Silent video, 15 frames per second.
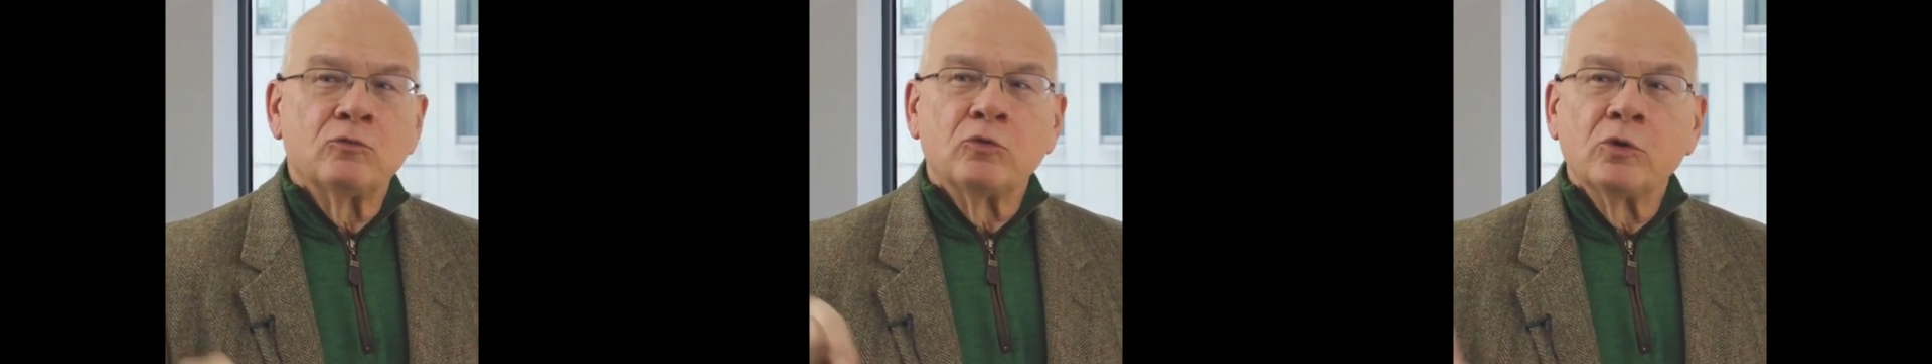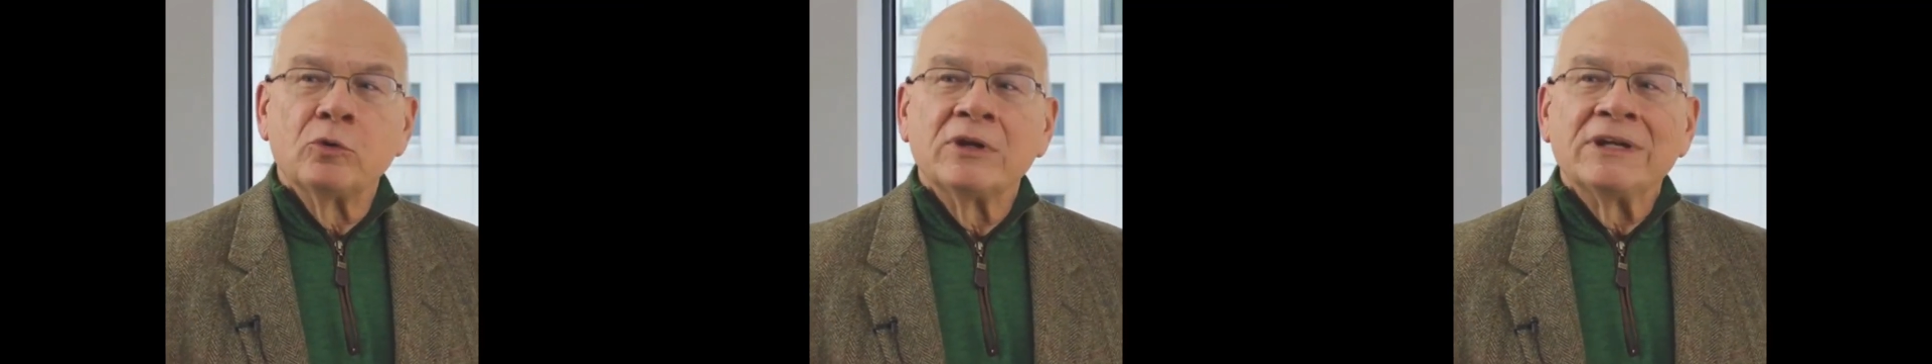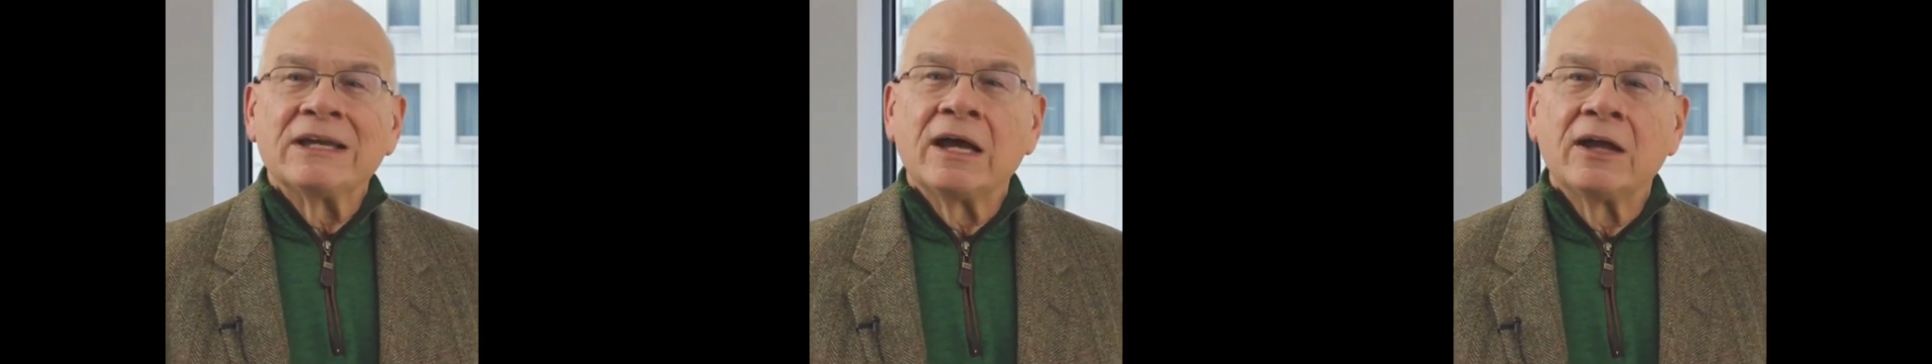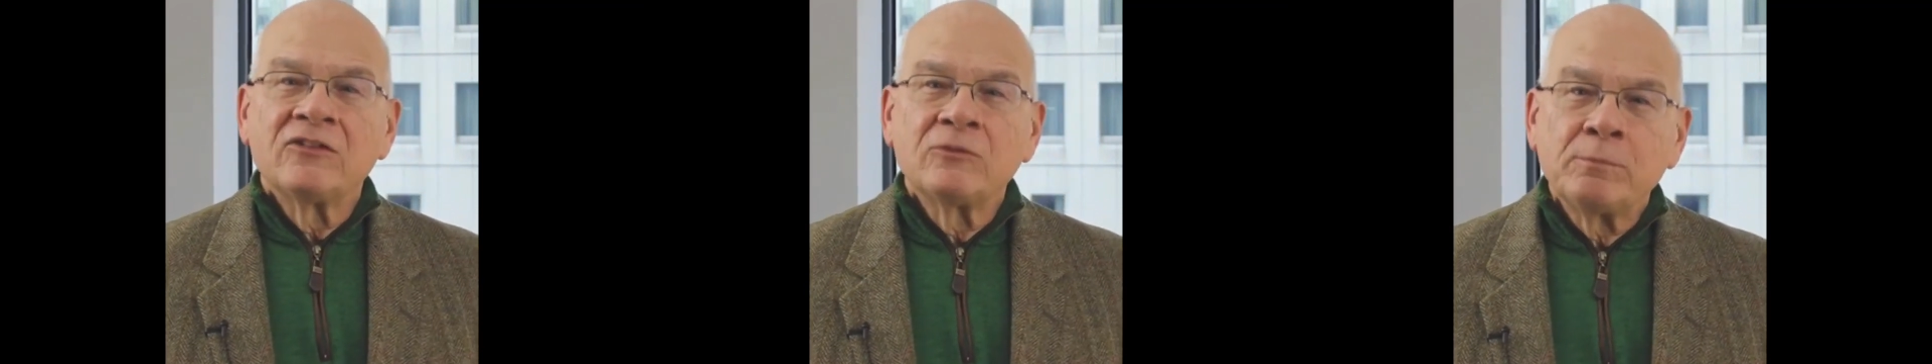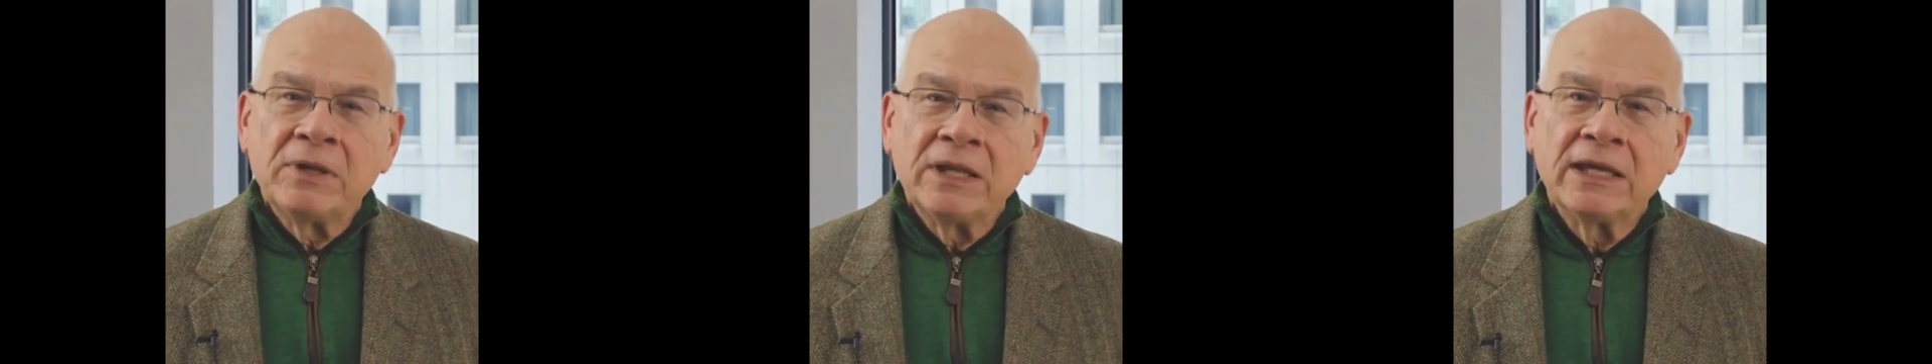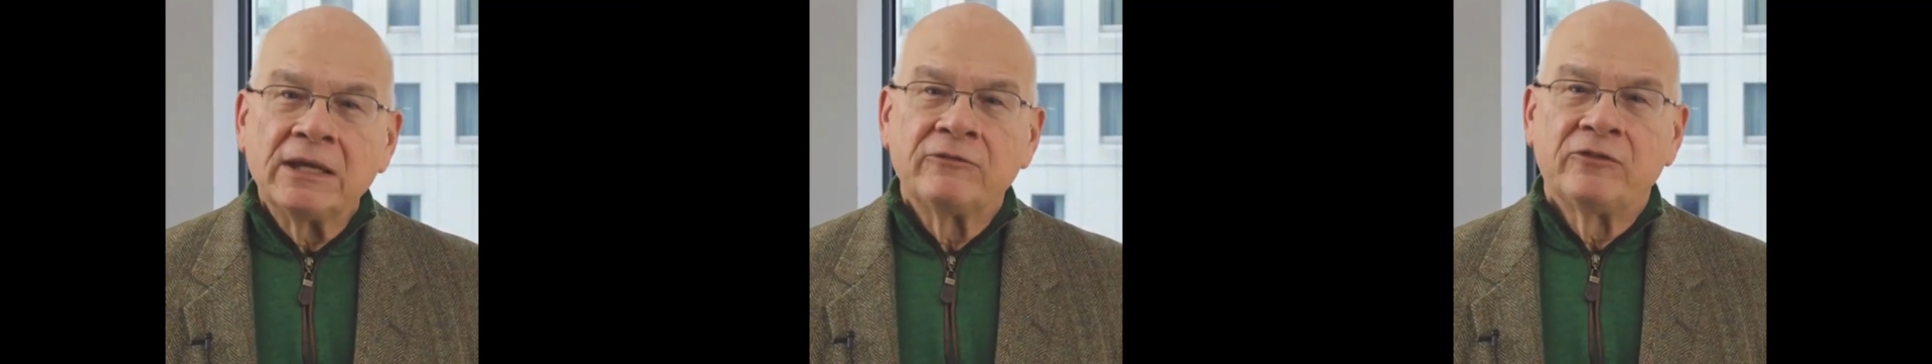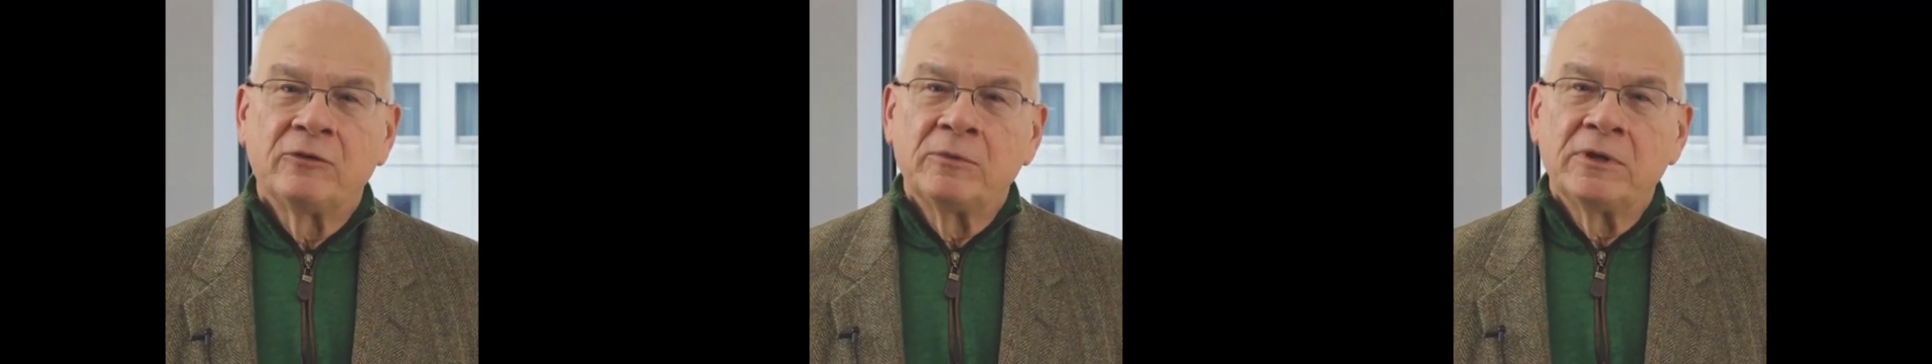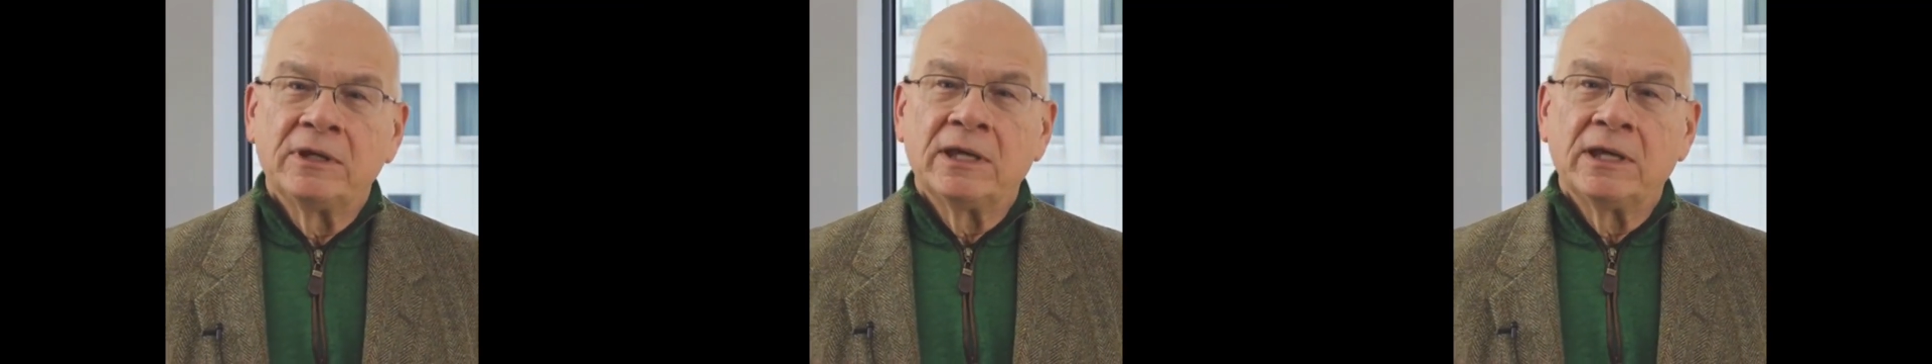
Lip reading: ruin God's plan for me,